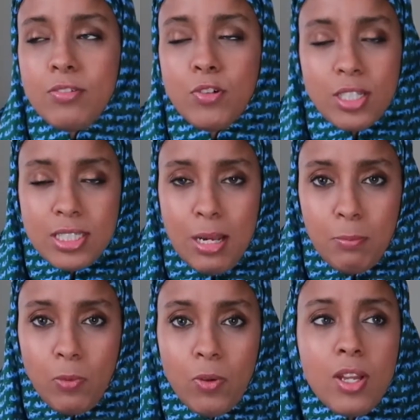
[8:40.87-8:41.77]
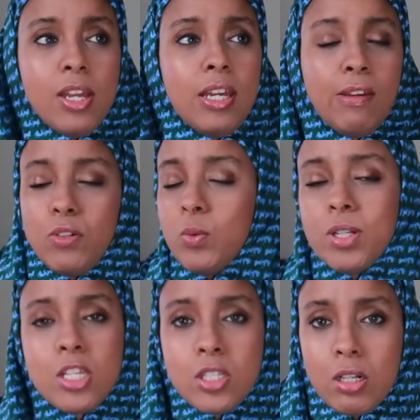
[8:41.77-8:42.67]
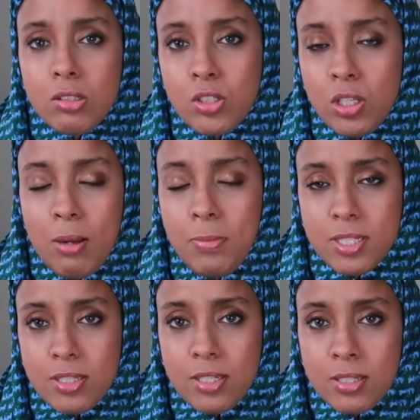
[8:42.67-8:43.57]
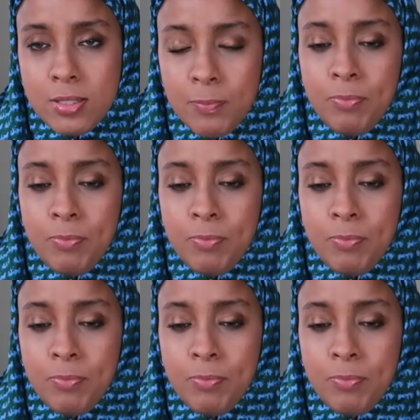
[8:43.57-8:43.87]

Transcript: For example, if you want to start a business